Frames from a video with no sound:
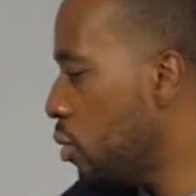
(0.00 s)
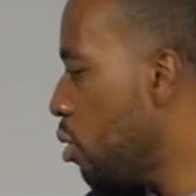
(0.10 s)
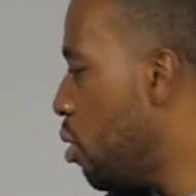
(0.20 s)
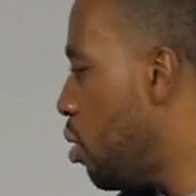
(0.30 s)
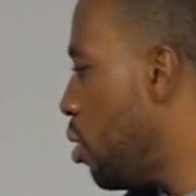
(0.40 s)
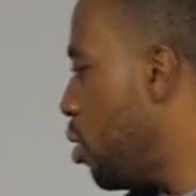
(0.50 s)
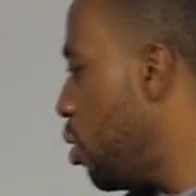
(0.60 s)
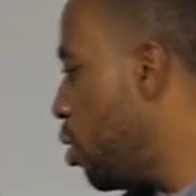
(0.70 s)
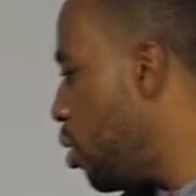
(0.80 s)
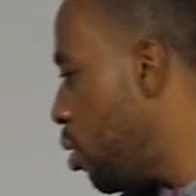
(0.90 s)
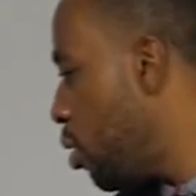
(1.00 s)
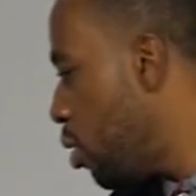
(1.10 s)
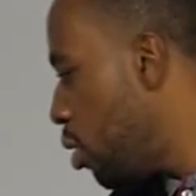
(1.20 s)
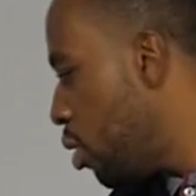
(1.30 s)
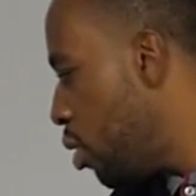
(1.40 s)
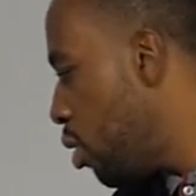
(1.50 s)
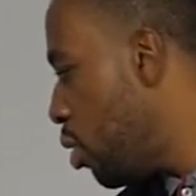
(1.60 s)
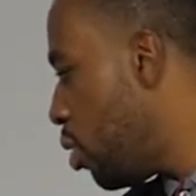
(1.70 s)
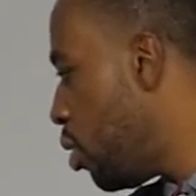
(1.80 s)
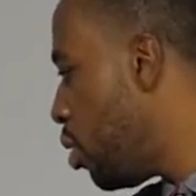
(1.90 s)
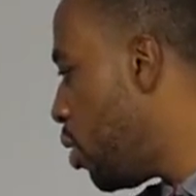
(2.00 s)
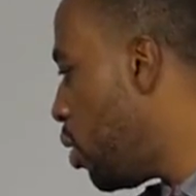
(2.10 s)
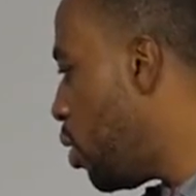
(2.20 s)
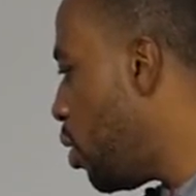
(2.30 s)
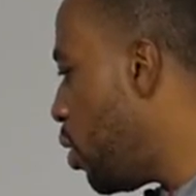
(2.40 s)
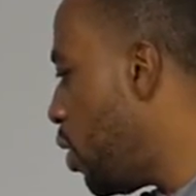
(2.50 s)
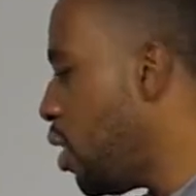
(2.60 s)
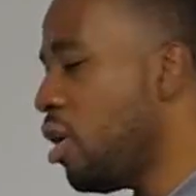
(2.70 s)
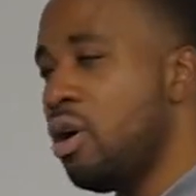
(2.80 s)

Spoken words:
[no speech]